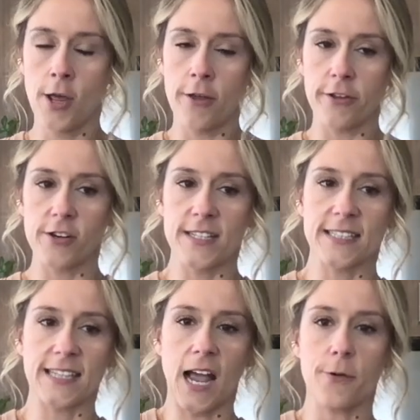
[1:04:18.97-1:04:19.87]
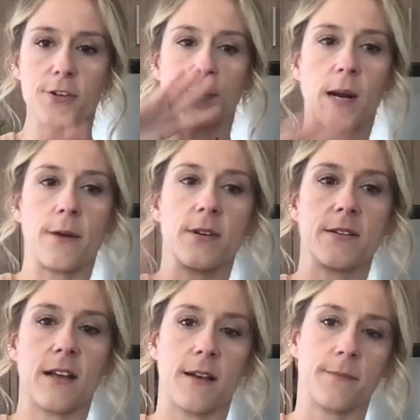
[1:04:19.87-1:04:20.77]
36 hours, but I would
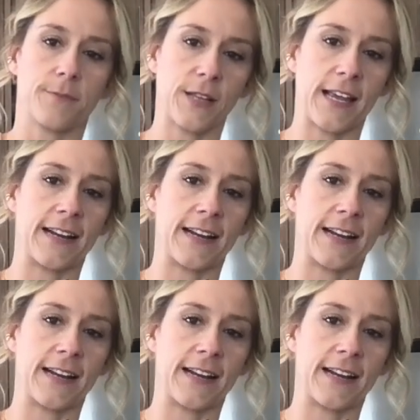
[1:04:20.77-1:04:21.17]
plan